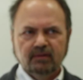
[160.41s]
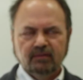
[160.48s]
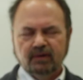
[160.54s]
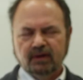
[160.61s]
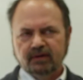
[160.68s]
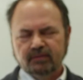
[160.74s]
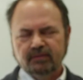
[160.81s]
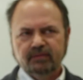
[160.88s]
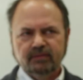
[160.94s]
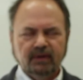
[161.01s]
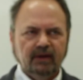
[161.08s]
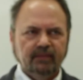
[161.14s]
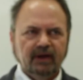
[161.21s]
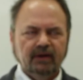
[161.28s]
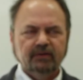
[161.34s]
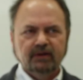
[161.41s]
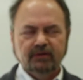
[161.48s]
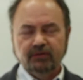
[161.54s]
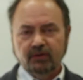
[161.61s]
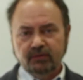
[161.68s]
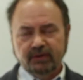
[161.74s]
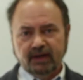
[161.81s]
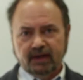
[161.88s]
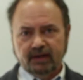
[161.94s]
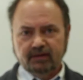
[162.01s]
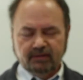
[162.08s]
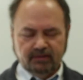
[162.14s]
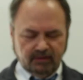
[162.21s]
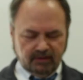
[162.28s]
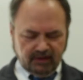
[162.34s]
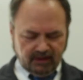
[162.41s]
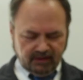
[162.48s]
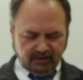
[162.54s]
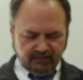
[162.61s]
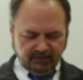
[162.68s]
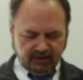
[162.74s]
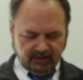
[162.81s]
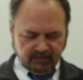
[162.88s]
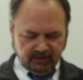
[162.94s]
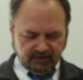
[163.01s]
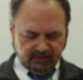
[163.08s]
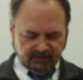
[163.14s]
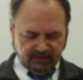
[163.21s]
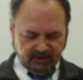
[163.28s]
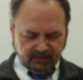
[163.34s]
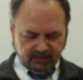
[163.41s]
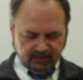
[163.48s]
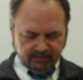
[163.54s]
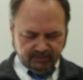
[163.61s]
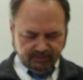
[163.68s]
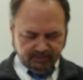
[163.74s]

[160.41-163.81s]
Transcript: well, about his own death, the death of Hamlet's father.